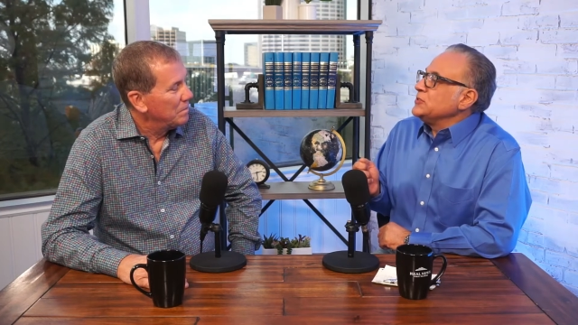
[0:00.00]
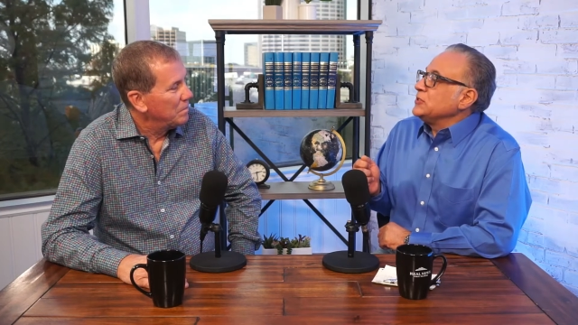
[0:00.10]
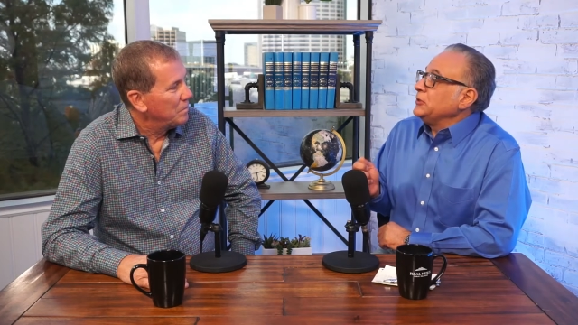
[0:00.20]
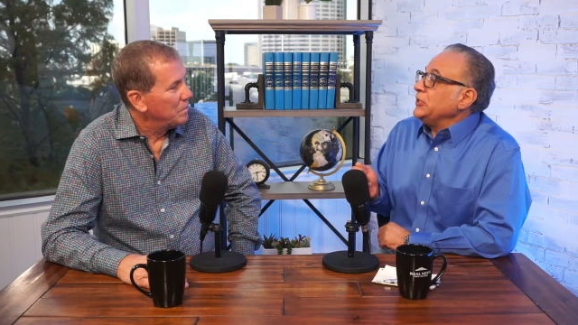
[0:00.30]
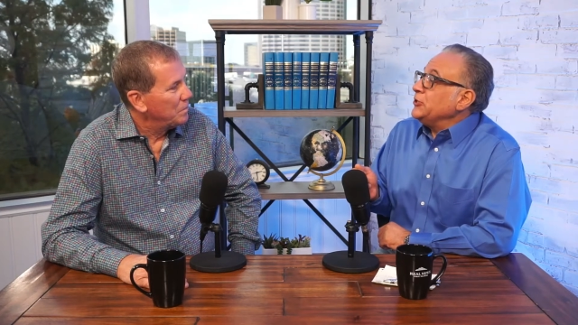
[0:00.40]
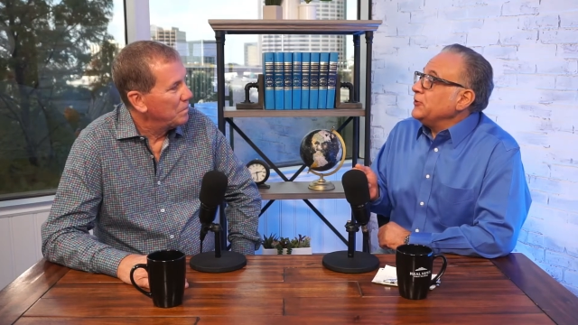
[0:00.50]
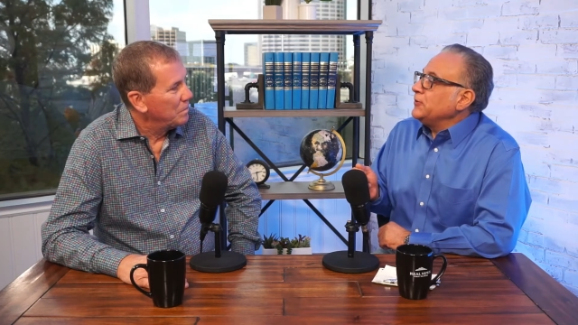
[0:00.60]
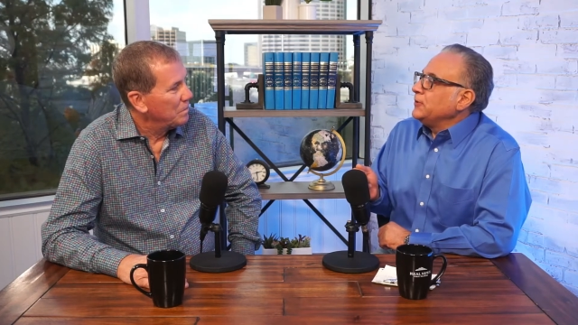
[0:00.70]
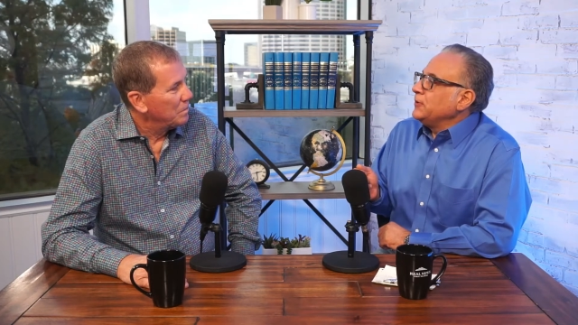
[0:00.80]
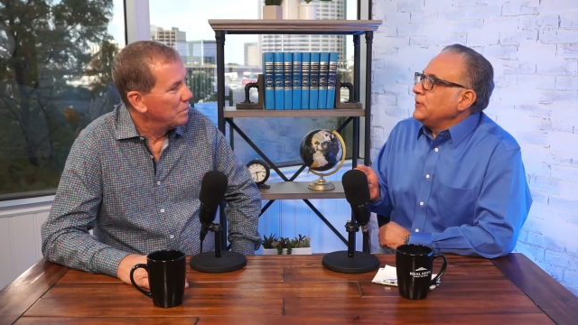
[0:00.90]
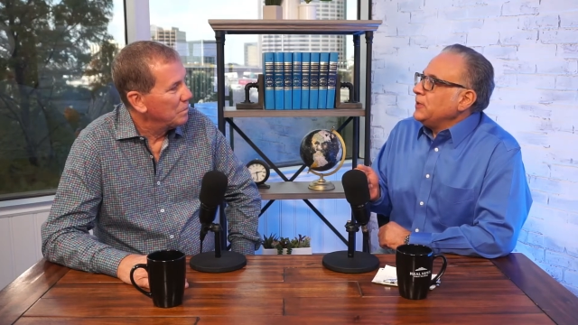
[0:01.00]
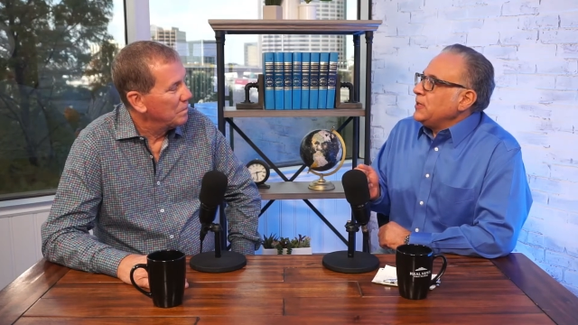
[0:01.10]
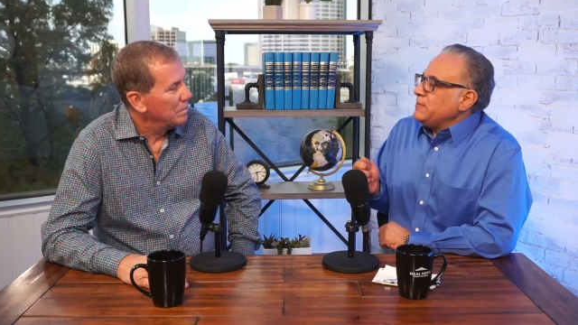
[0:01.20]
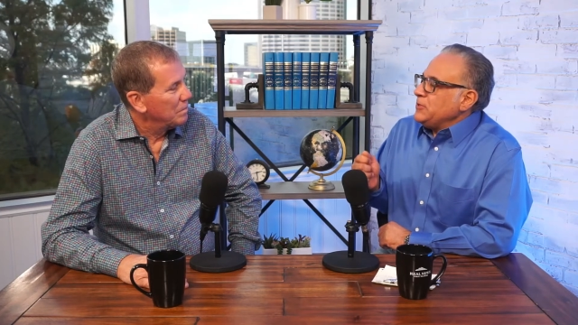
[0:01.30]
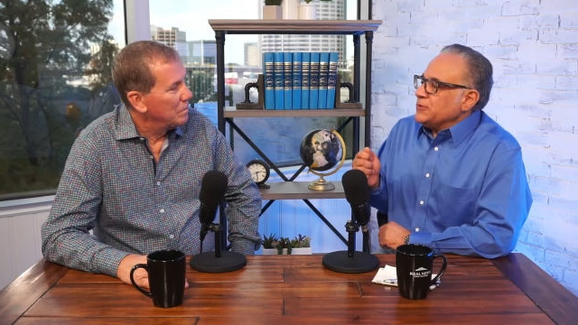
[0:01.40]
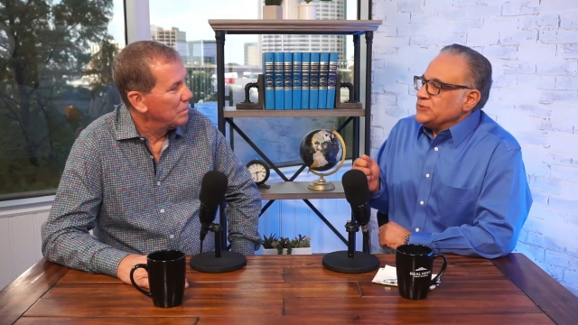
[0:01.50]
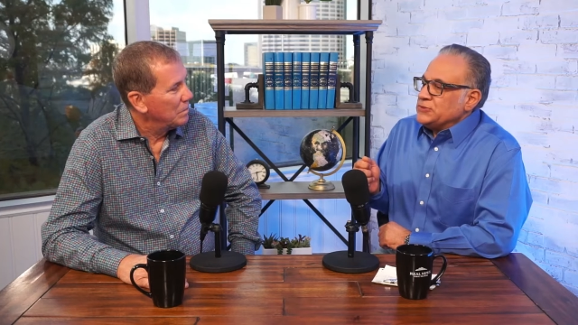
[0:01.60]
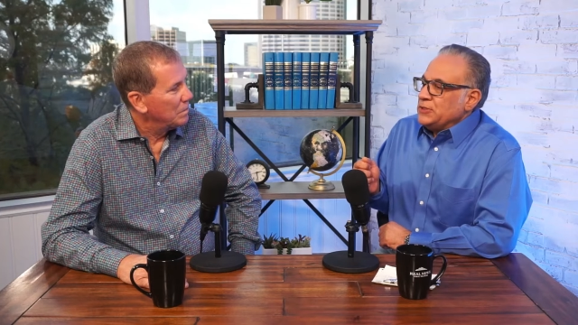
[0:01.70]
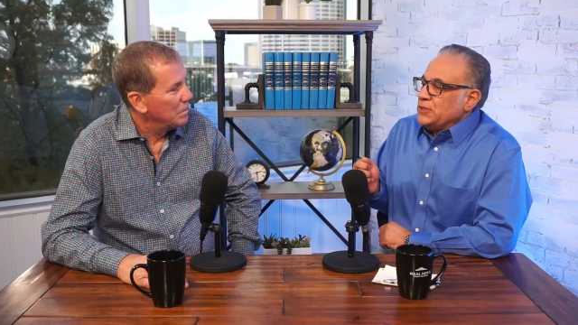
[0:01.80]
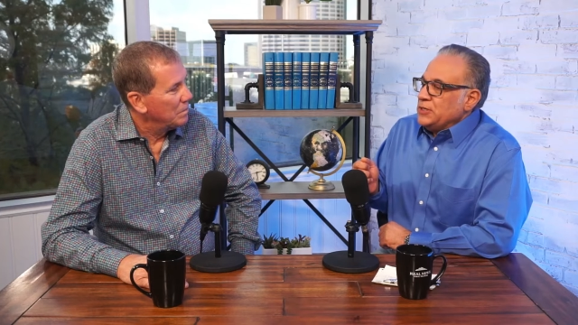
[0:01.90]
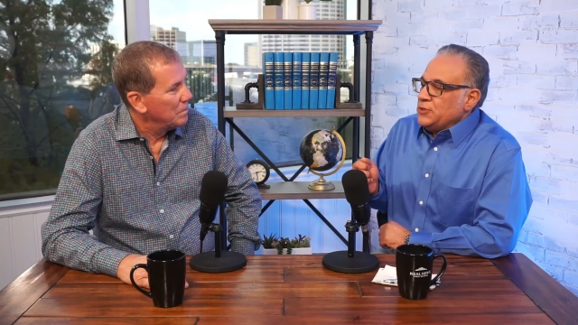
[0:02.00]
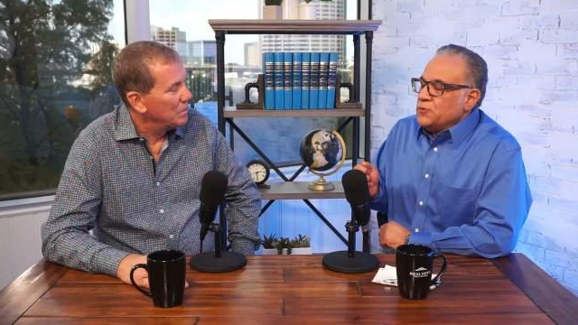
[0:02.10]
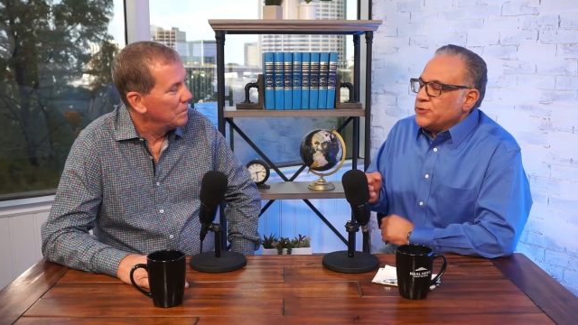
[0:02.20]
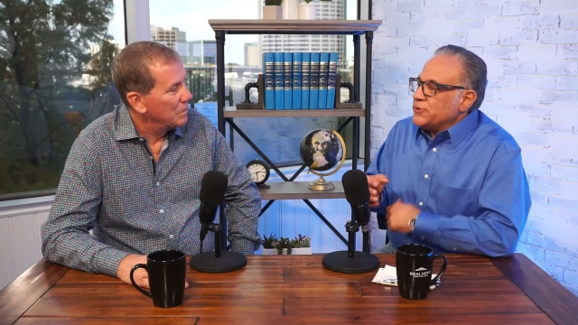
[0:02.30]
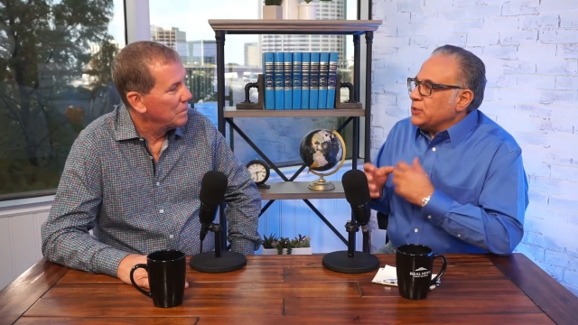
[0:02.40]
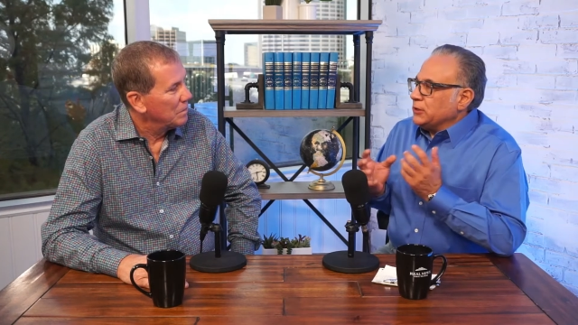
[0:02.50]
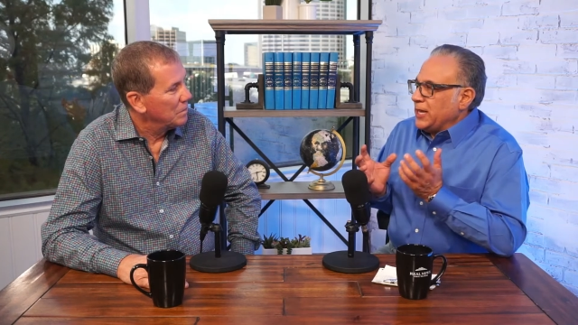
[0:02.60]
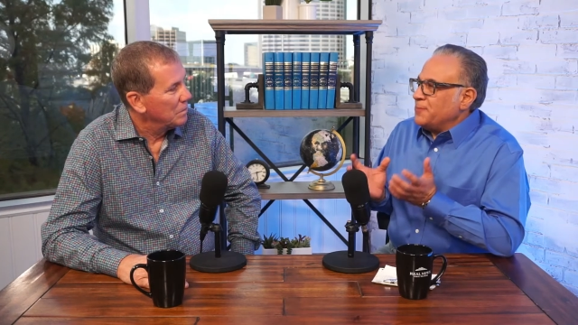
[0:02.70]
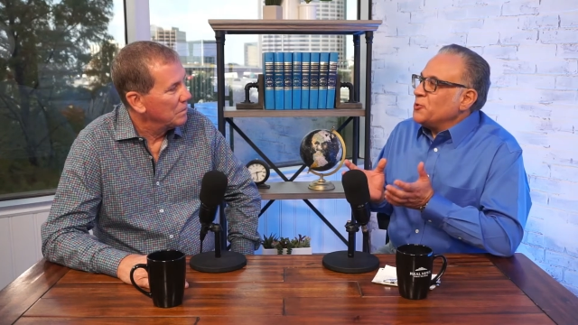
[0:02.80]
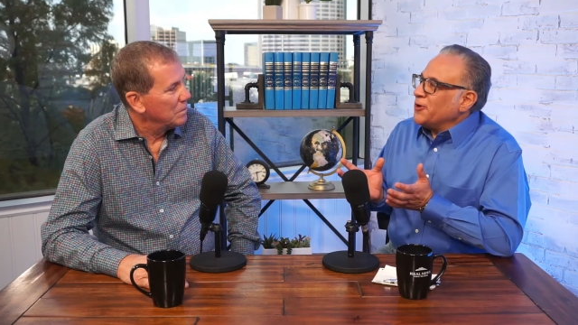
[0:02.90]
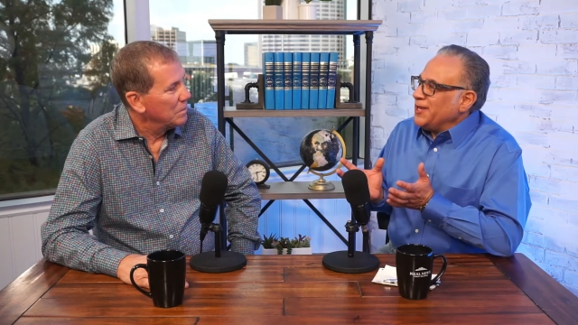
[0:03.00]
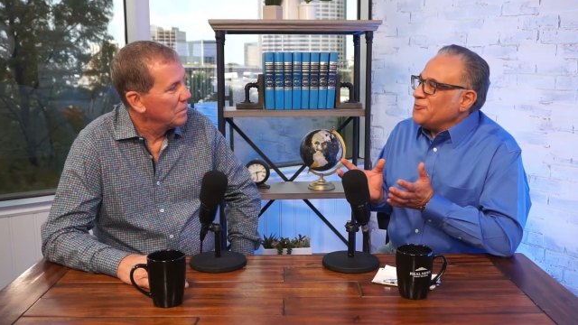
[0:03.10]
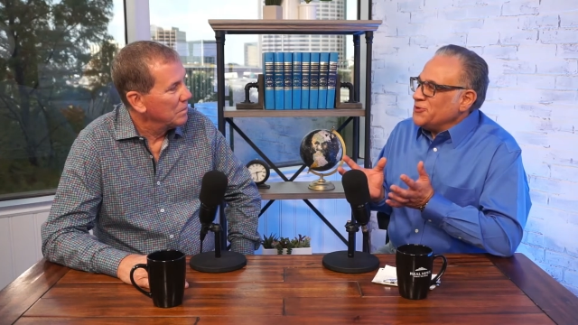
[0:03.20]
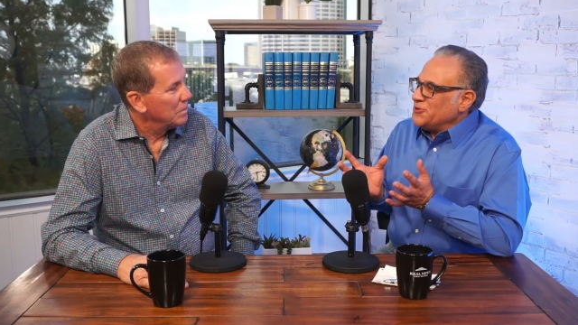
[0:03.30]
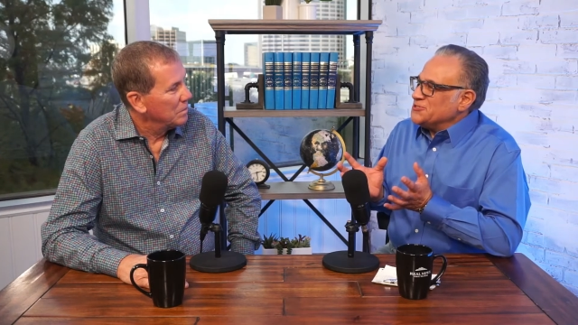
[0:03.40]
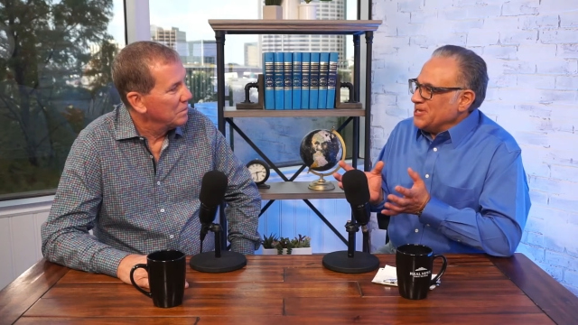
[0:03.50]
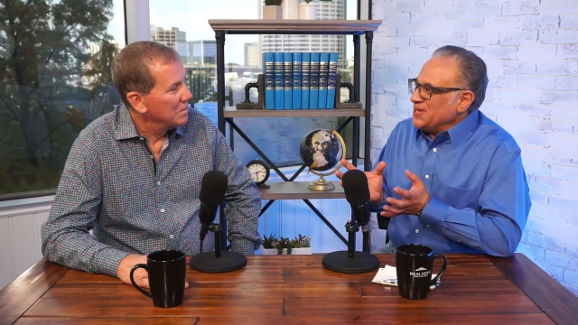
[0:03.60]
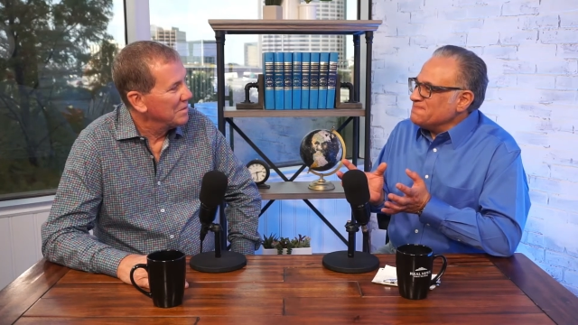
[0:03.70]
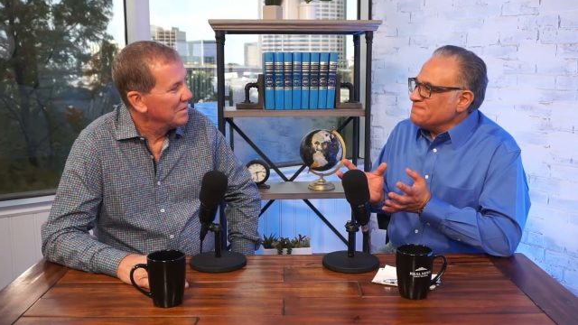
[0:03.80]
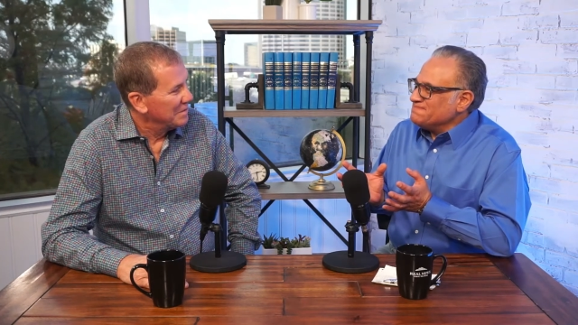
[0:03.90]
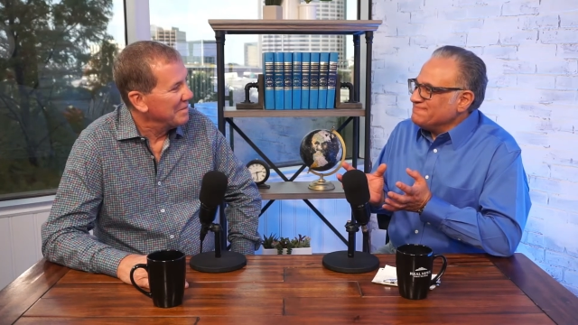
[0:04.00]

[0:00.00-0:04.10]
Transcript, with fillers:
Speaker 1: as a leader because in order to collaborate with your team,